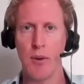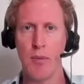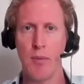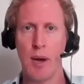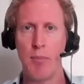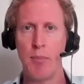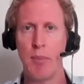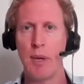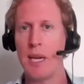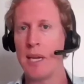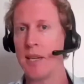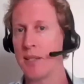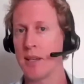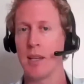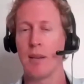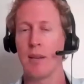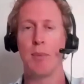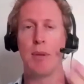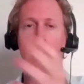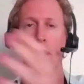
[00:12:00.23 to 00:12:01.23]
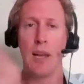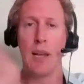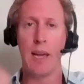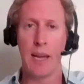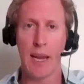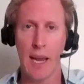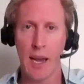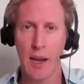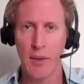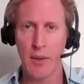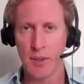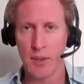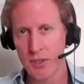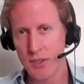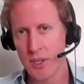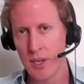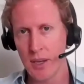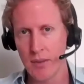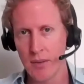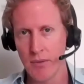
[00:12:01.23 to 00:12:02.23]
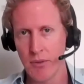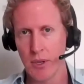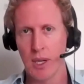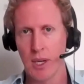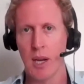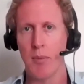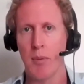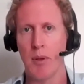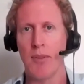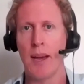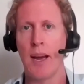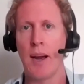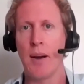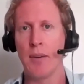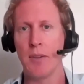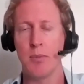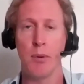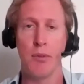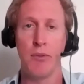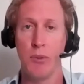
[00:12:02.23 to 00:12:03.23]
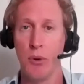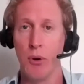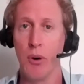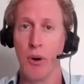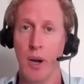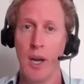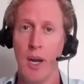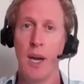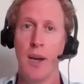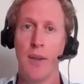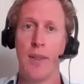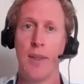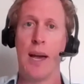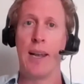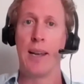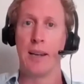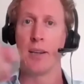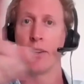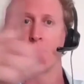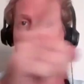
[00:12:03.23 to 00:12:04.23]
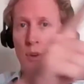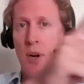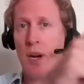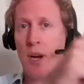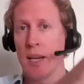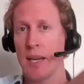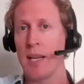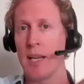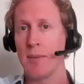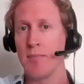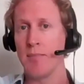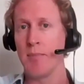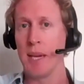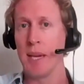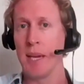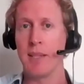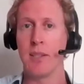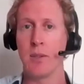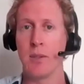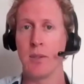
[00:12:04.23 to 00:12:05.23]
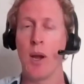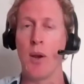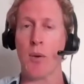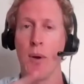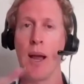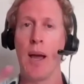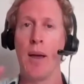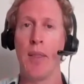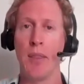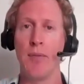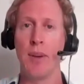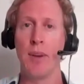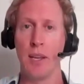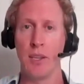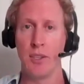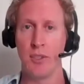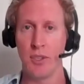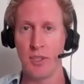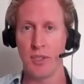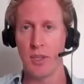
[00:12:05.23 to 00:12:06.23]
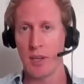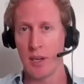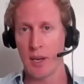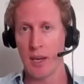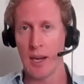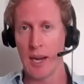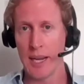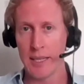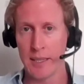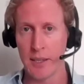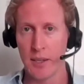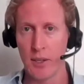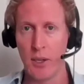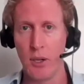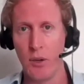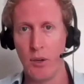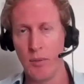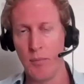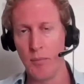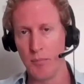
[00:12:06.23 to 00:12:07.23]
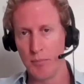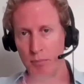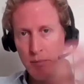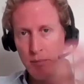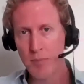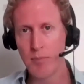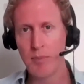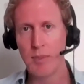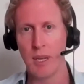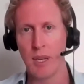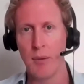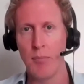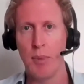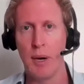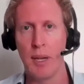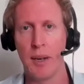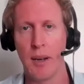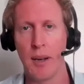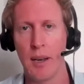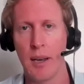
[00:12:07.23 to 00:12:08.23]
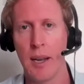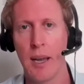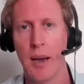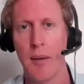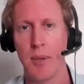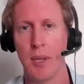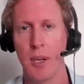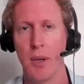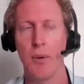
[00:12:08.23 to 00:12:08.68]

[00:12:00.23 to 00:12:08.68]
it might be, it's going to be laying out in the sun for a couple of hours before that little truck makes its way around the villages to collect it all and bundle it up.